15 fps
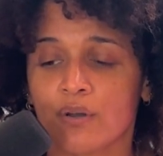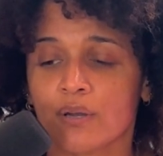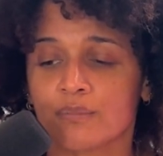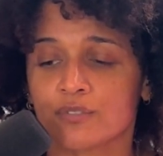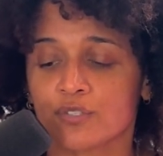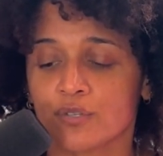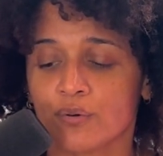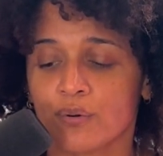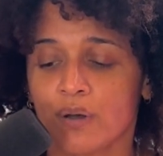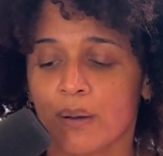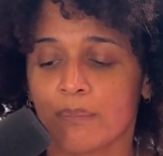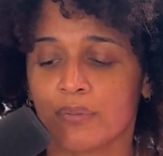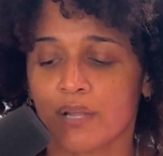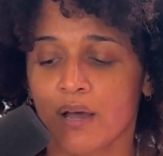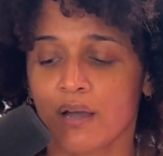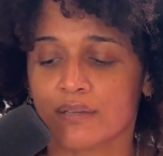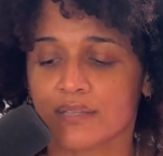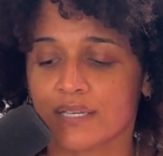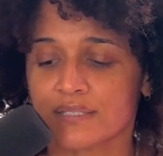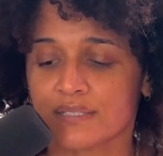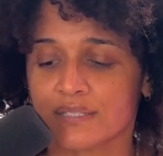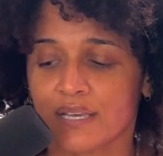to a blog
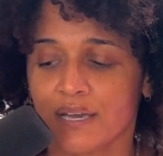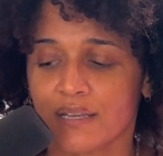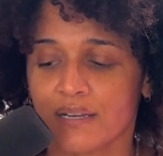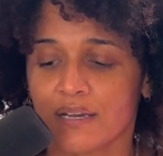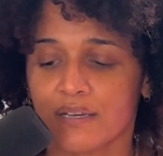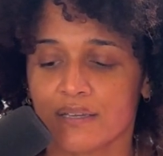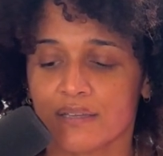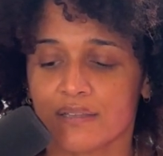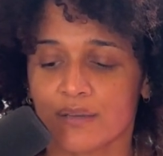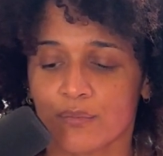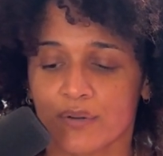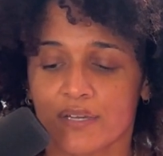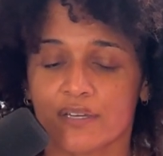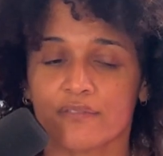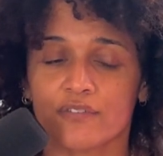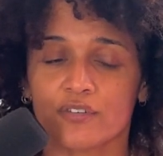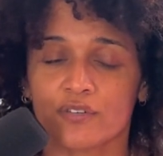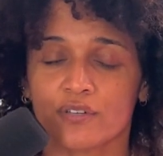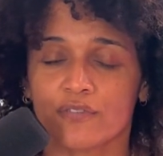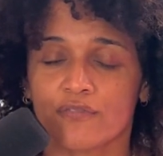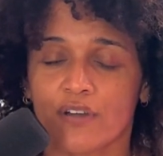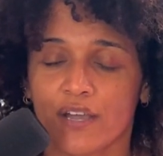that said they were
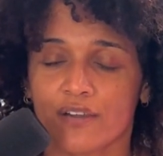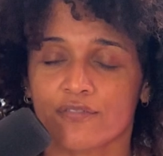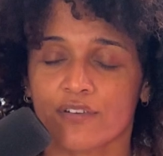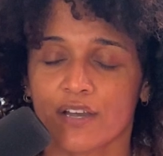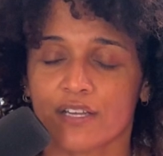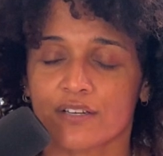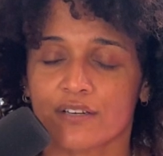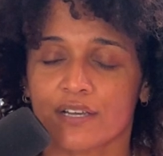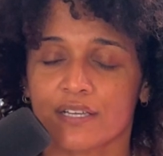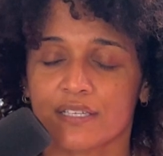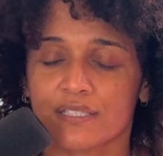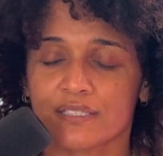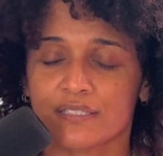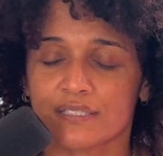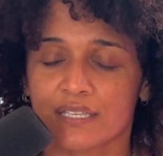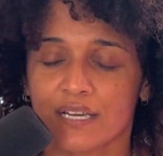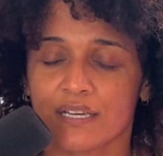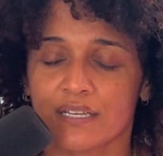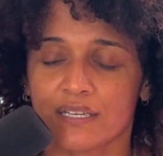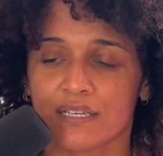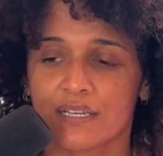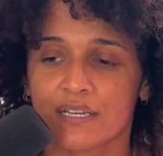interviewing a firefighter. And he
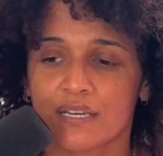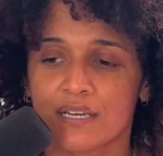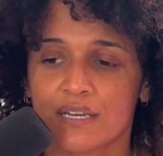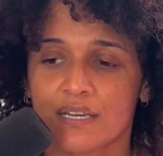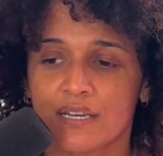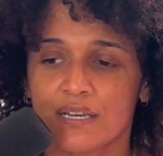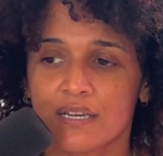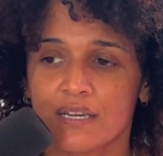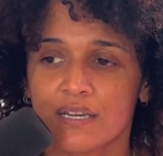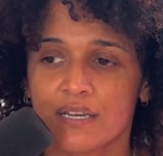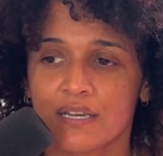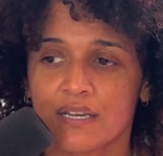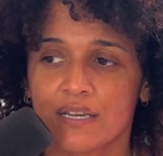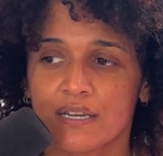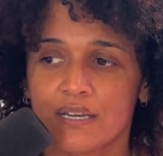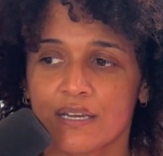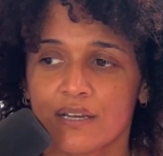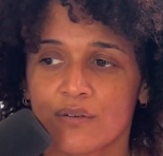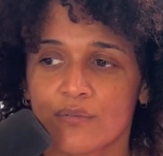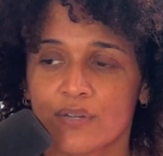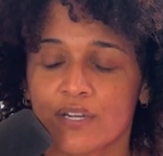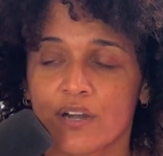said,
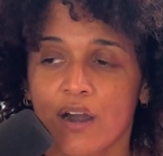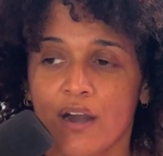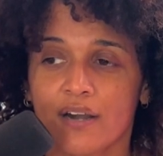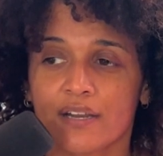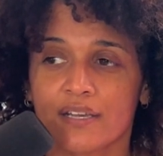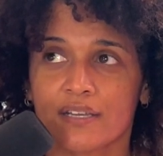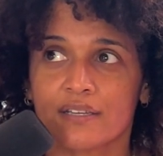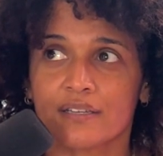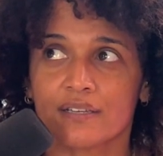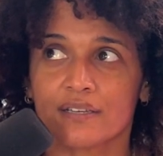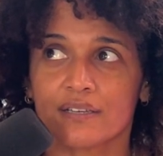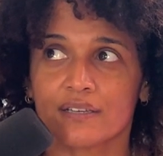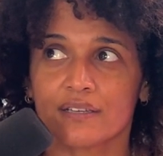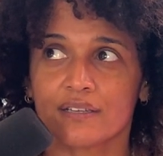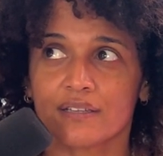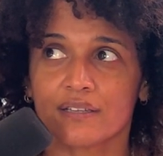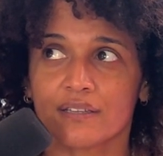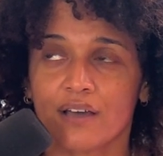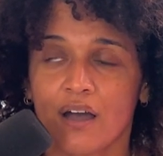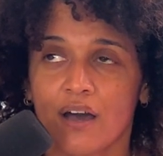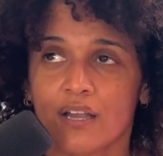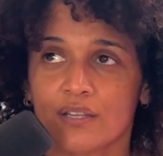regarding
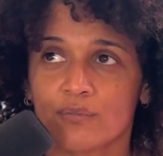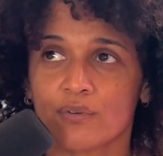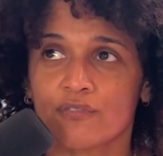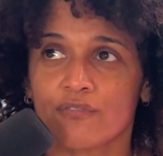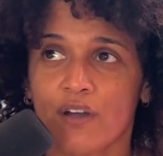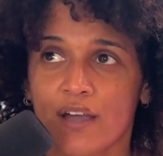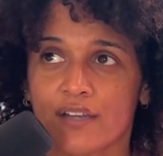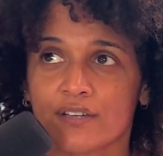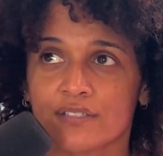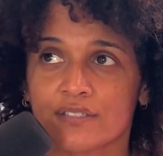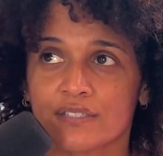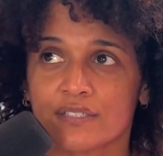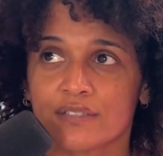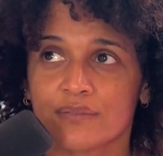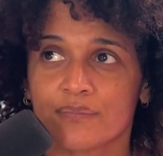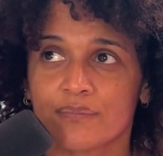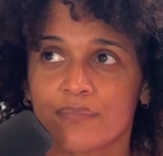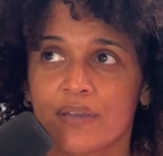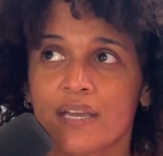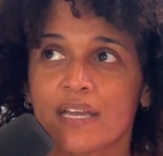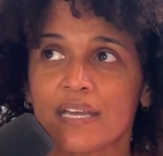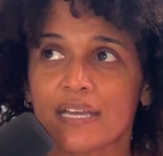the Hollywood fires,
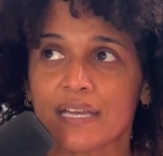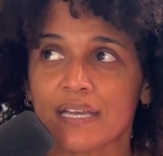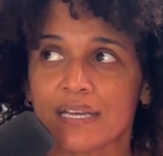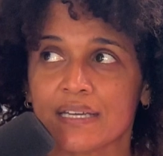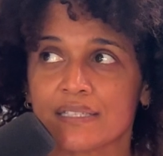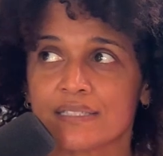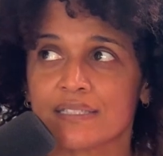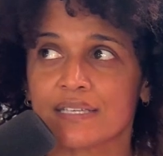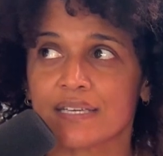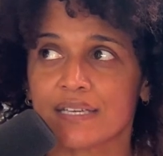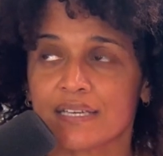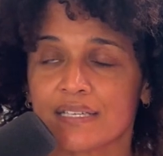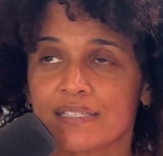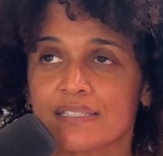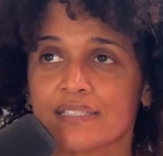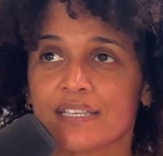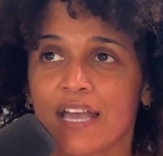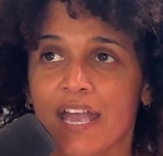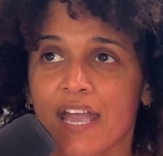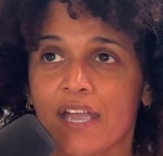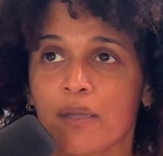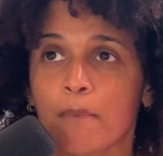it is
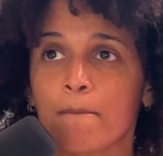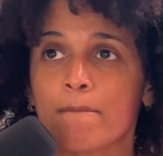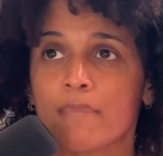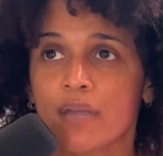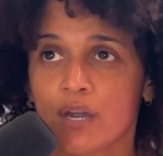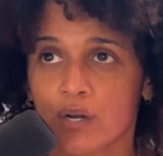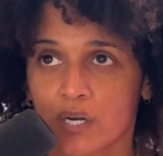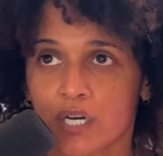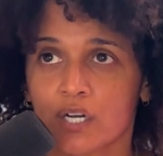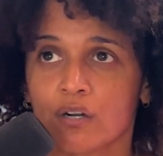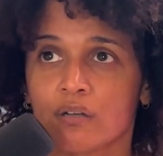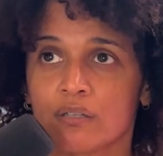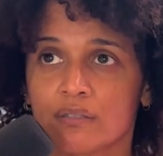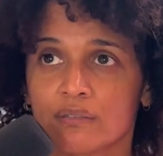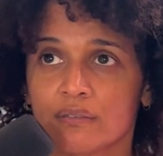a miracle